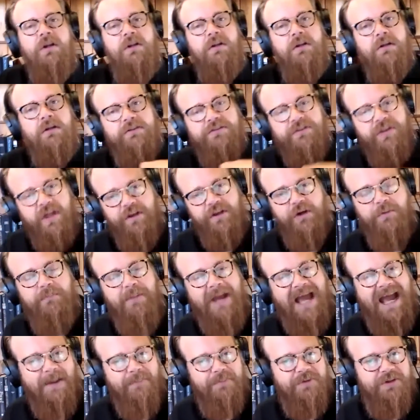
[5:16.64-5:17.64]
Southern
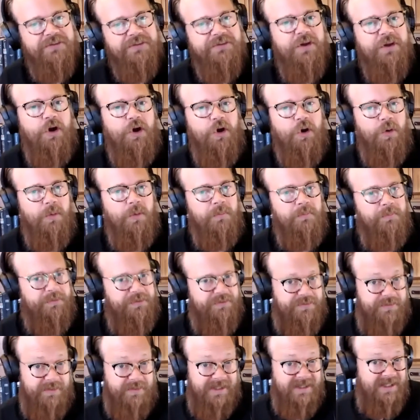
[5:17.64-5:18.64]
Baptist
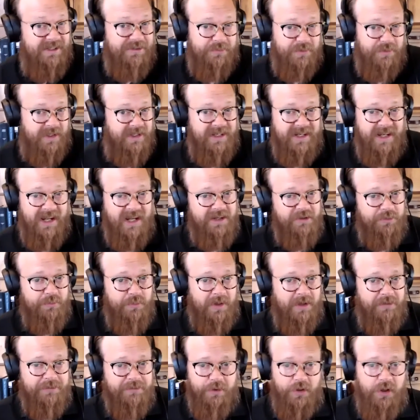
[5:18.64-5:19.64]
homes, at least in the 90s when
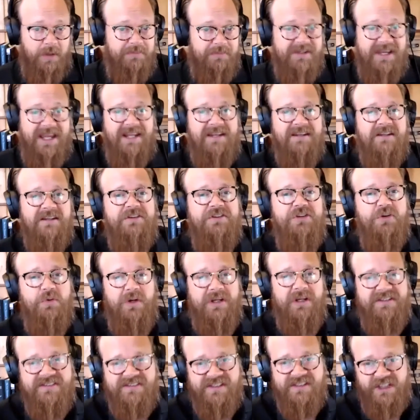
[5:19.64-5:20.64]
I was growing up, tended to
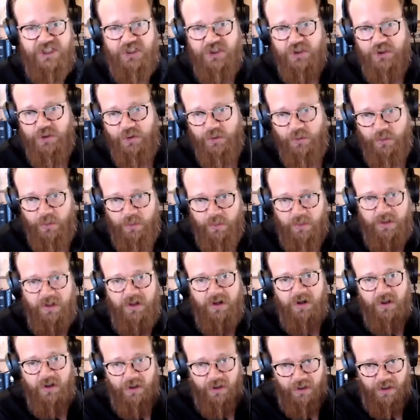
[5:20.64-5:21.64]
eschew
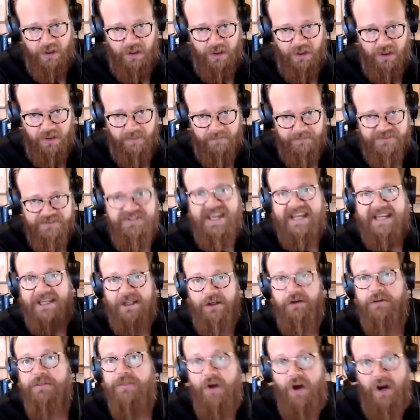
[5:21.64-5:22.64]

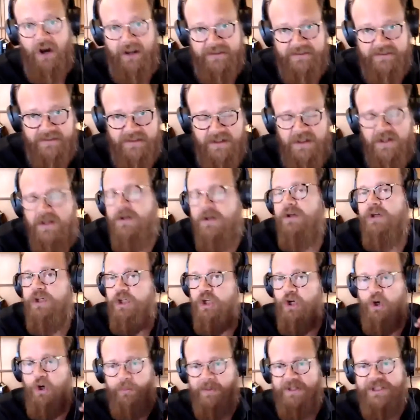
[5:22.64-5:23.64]
secular thought. You
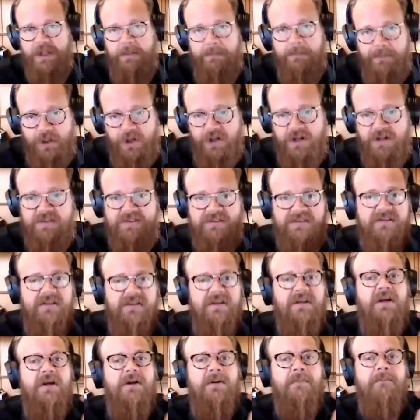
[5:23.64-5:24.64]
don't read their books.
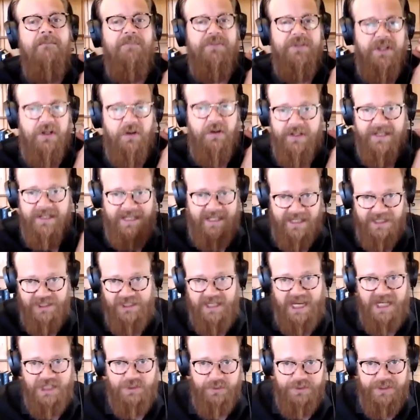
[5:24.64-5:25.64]
You don't
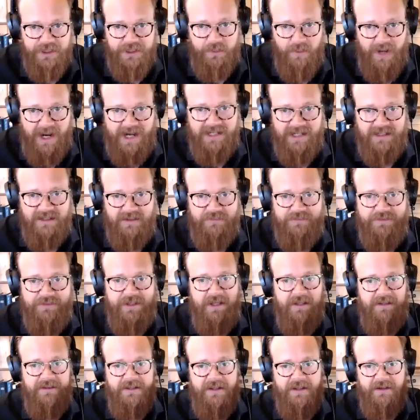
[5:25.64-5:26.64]
engage with their writings.
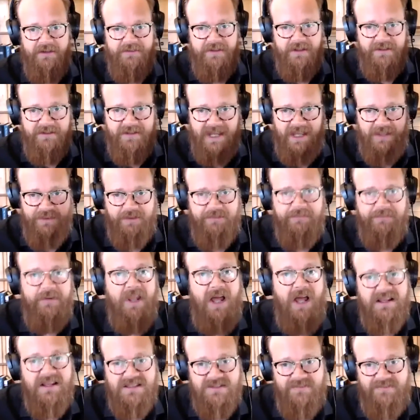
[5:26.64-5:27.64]
The
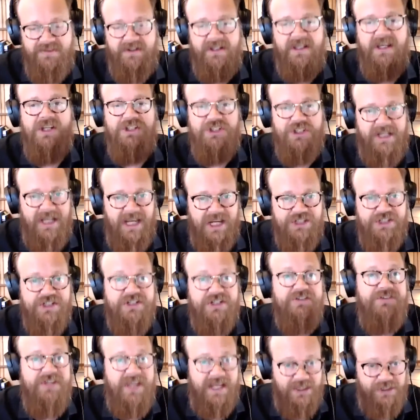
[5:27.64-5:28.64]
philosophy education
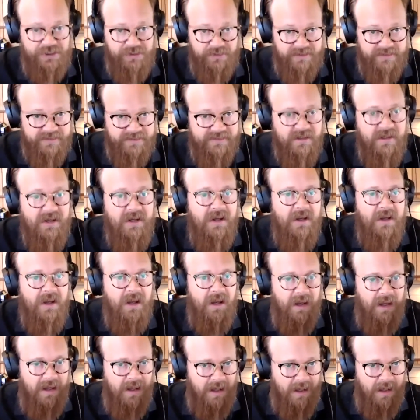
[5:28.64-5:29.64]
is dangerous.
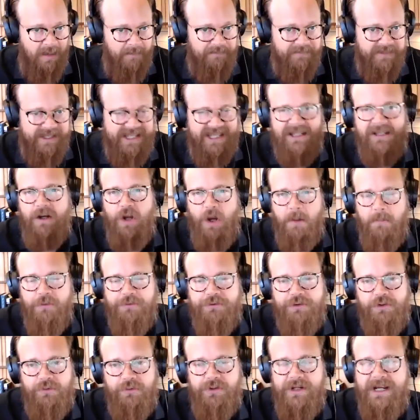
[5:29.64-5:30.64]
It can
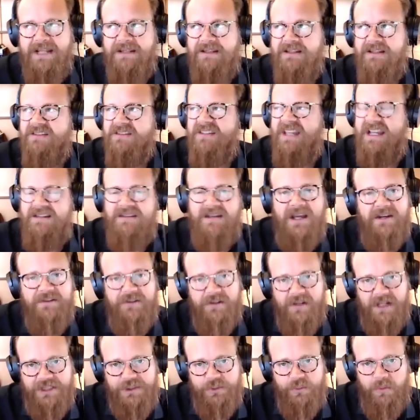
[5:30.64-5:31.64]
almost create this
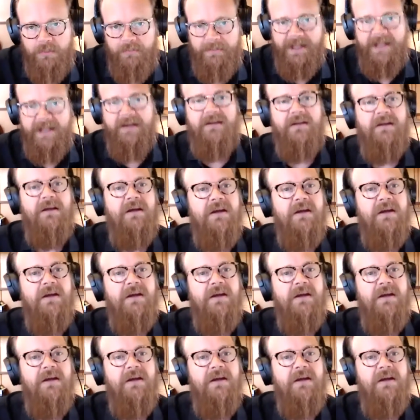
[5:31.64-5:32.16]
anti-intellectual bend.